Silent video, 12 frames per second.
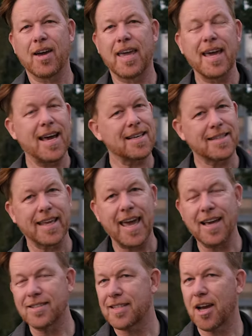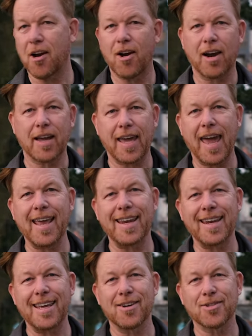He has the
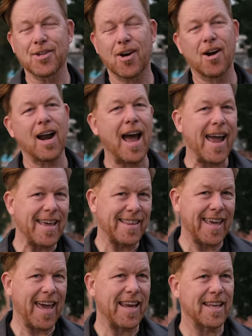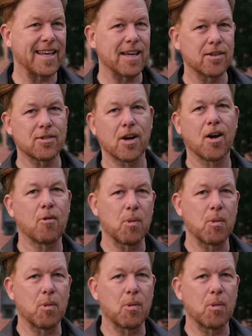Canon EOS R, I have the Canon EOS R.